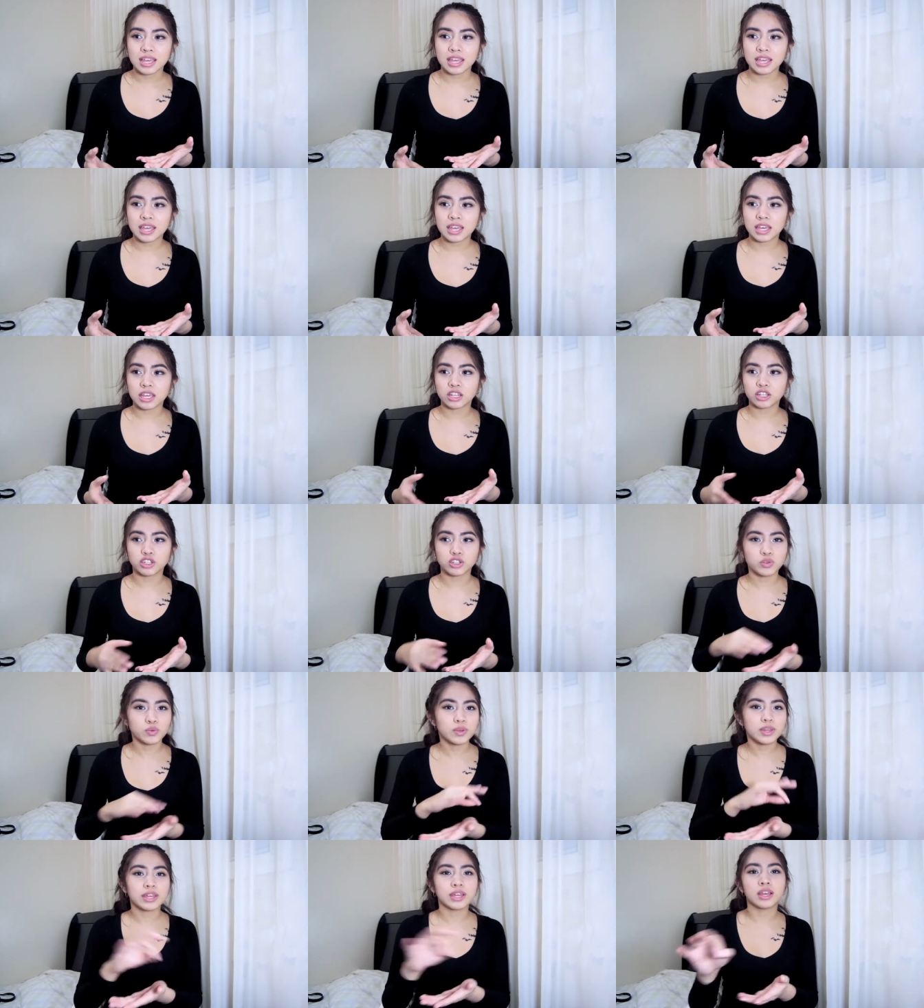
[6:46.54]
he
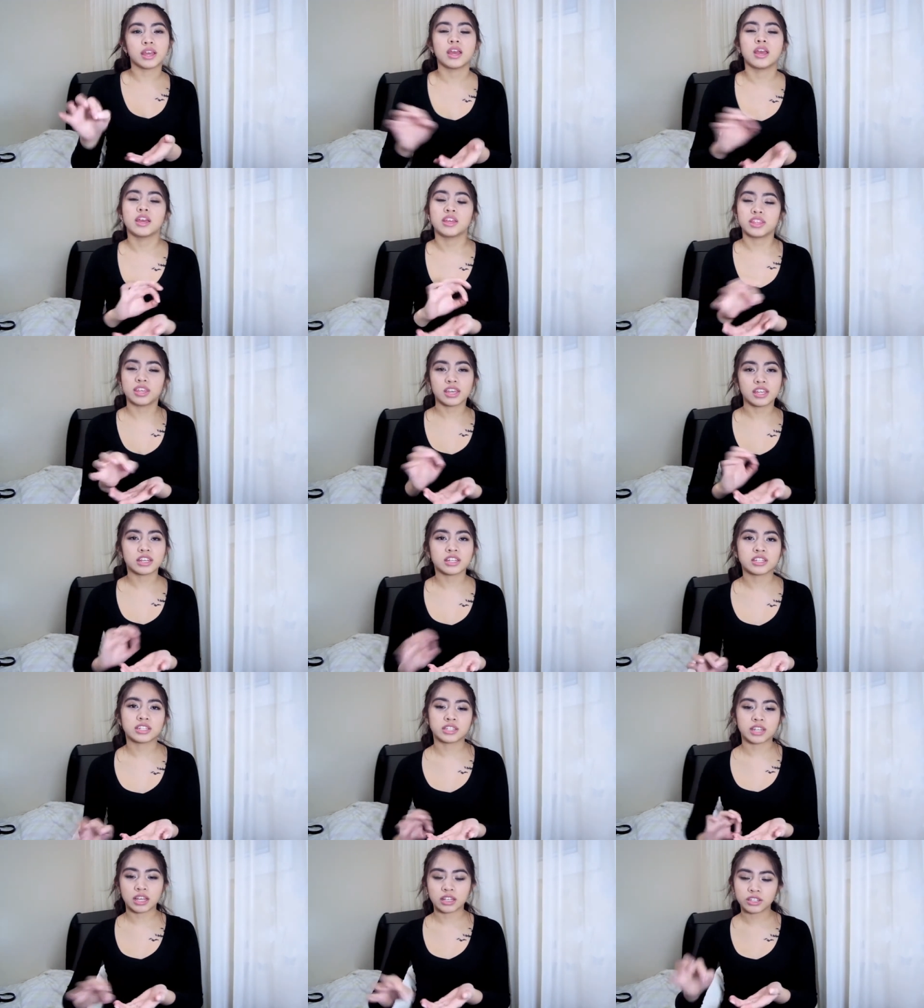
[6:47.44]
doing the
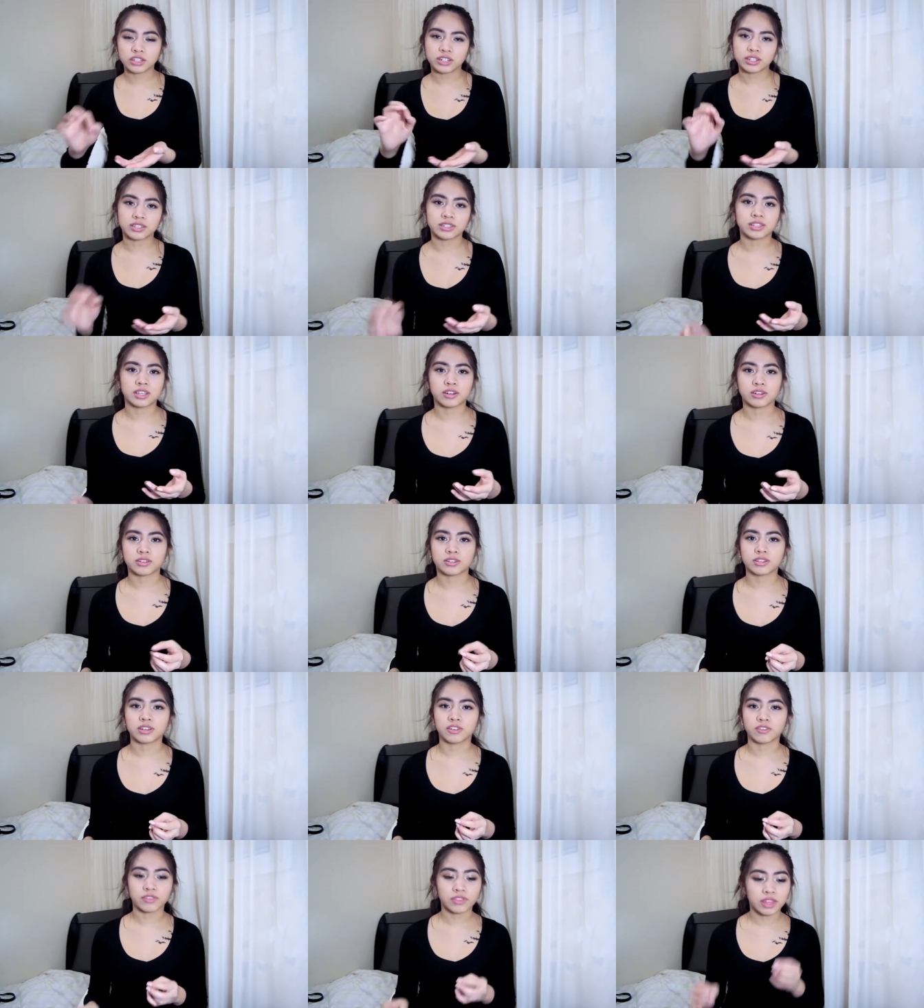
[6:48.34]
Intelligence Center
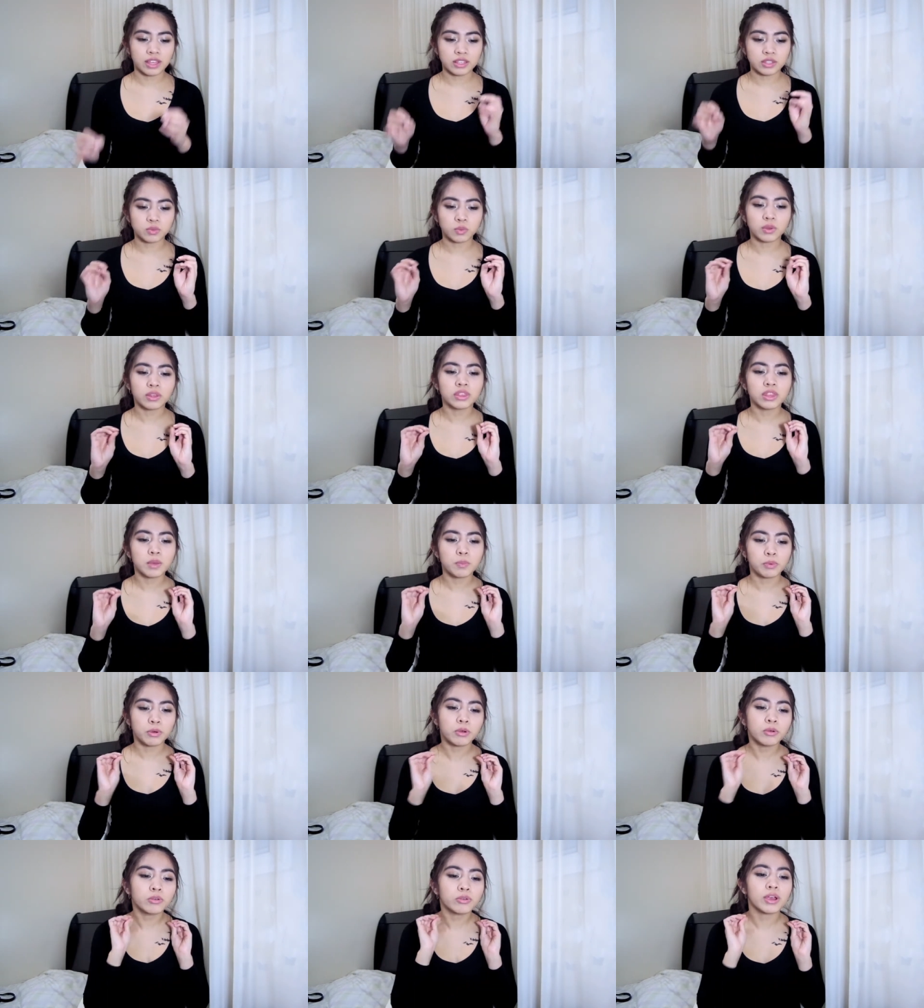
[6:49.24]
stuff? That's what
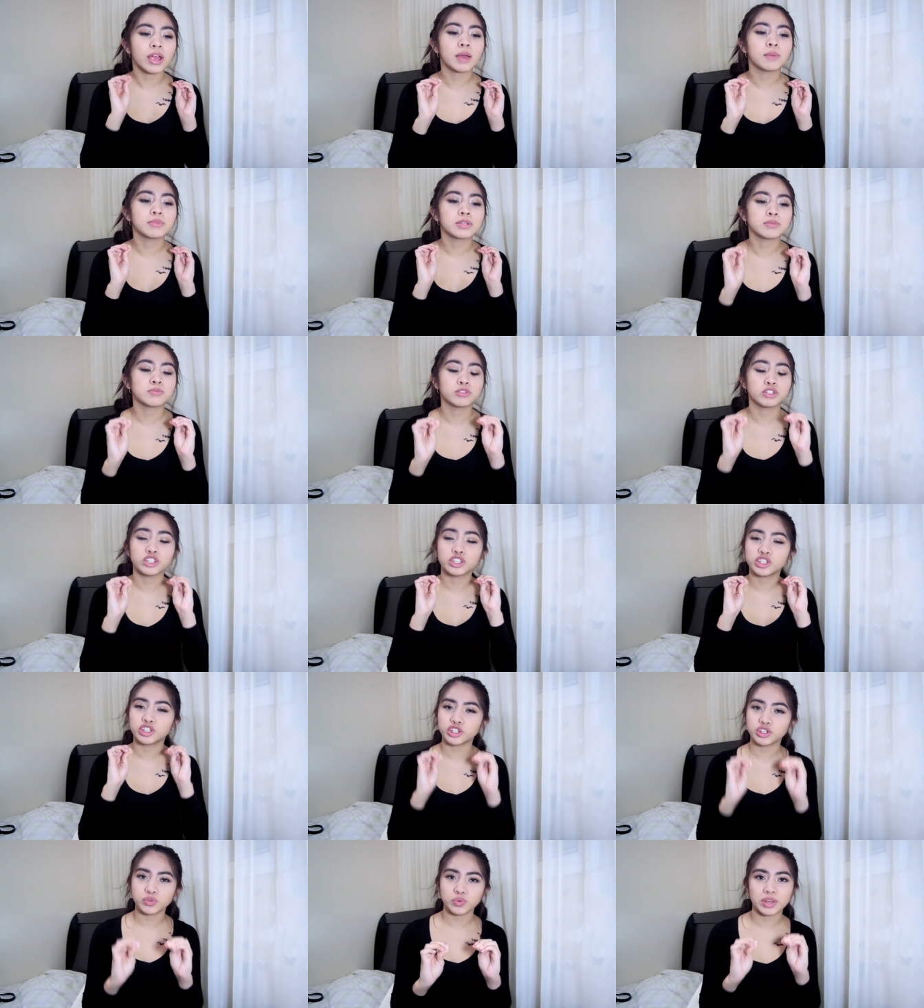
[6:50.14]
they programmed him to
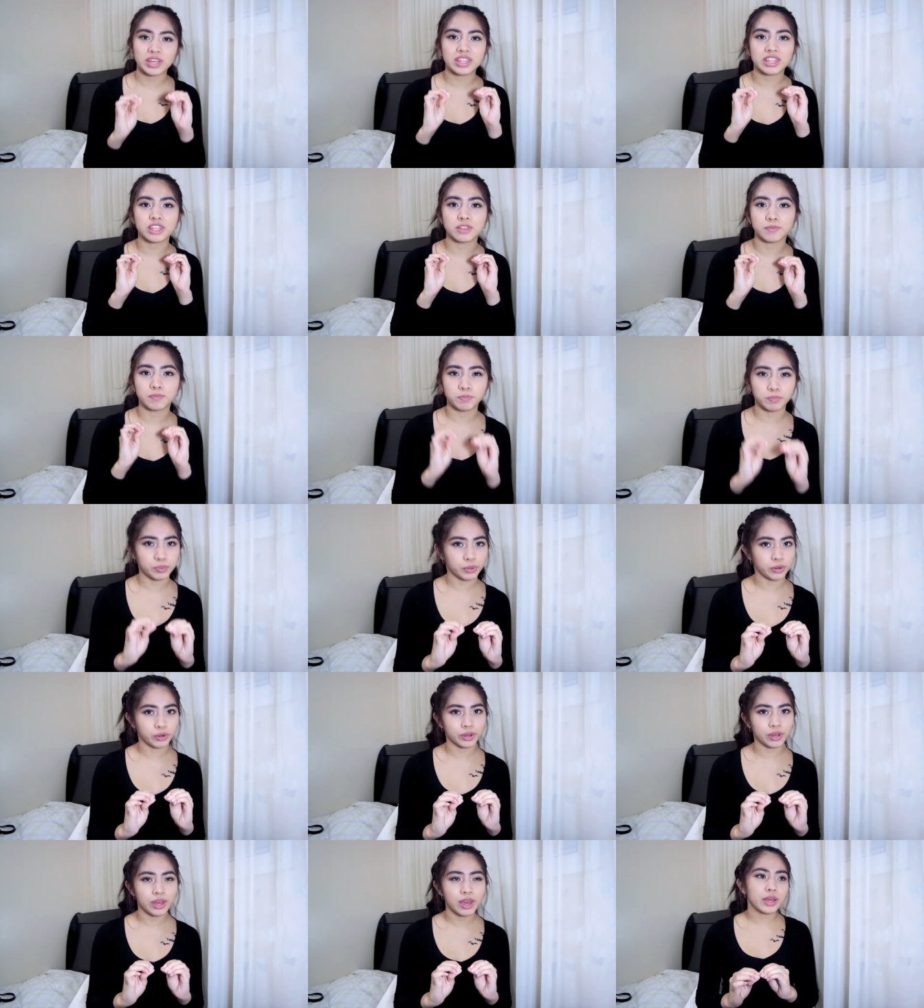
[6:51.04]
do in the book.